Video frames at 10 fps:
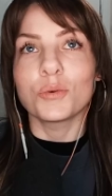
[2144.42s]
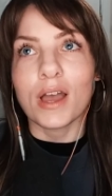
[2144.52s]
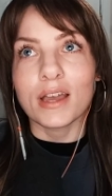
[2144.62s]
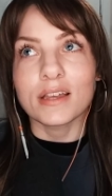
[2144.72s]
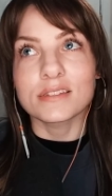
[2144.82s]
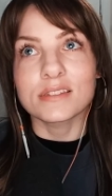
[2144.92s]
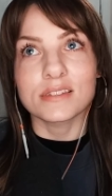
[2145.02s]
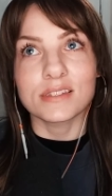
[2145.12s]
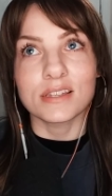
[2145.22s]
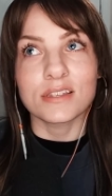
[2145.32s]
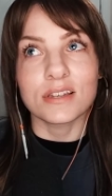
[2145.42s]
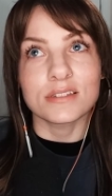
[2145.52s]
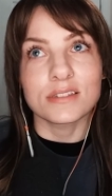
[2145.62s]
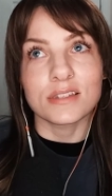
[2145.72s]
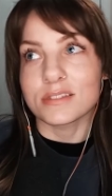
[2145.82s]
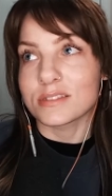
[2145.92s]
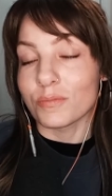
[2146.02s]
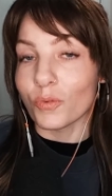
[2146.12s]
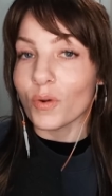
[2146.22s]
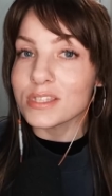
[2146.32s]
guys sent us
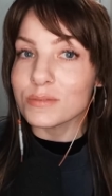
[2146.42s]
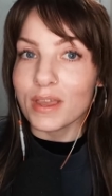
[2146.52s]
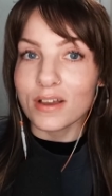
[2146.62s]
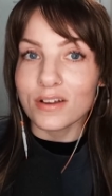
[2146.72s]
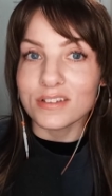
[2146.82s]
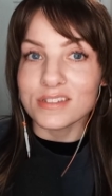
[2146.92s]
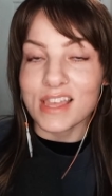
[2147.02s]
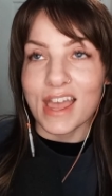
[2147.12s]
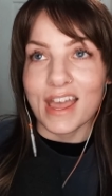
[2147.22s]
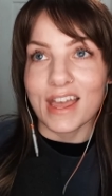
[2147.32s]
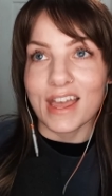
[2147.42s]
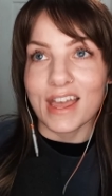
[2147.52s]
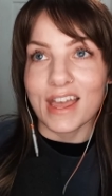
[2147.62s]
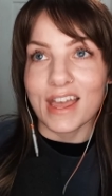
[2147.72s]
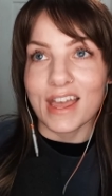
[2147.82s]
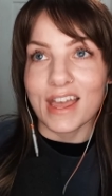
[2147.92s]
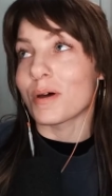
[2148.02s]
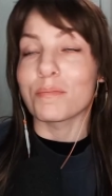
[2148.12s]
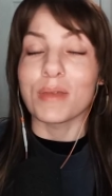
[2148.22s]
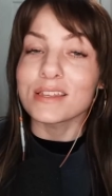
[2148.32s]
some voicemails and some
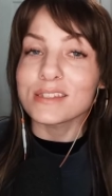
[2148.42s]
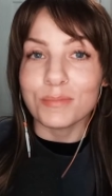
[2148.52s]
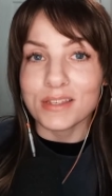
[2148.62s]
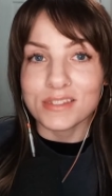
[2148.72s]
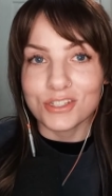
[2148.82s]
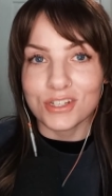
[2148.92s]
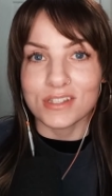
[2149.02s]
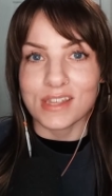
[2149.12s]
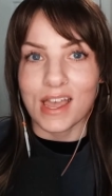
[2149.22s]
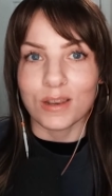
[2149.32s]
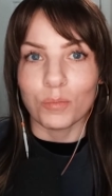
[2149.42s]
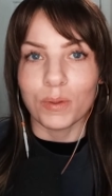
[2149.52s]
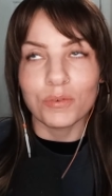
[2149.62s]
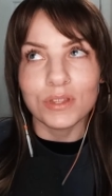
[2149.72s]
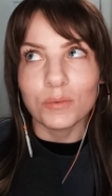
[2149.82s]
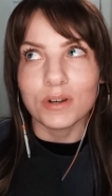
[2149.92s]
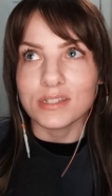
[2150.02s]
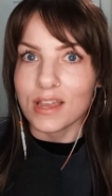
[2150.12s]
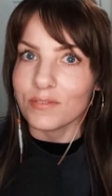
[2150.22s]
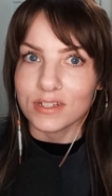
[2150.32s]
amazing messages, and we really want to
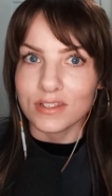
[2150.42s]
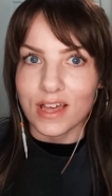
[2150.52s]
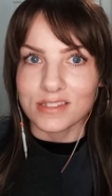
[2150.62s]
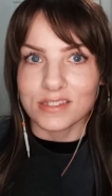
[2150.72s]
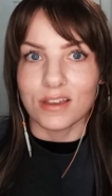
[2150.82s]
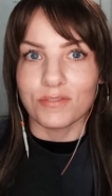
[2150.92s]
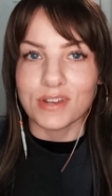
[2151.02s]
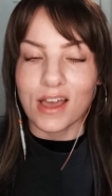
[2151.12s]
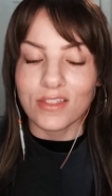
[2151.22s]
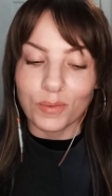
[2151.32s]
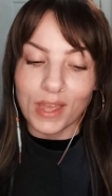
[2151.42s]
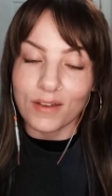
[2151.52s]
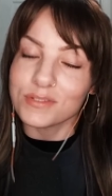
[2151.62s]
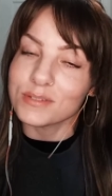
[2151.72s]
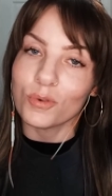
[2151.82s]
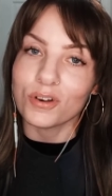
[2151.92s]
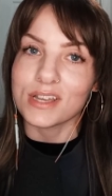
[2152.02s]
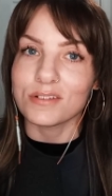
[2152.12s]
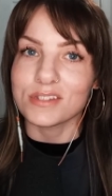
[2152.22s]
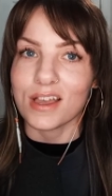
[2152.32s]
dive into that stuff now that we have some more
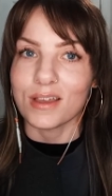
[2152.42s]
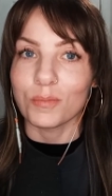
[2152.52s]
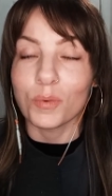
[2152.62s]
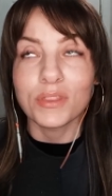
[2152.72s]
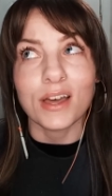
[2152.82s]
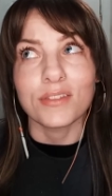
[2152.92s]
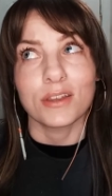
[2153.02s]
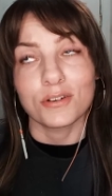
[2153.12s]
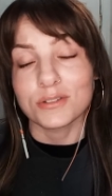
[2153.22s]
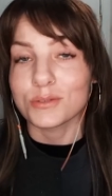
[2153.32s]
downtime without the Eras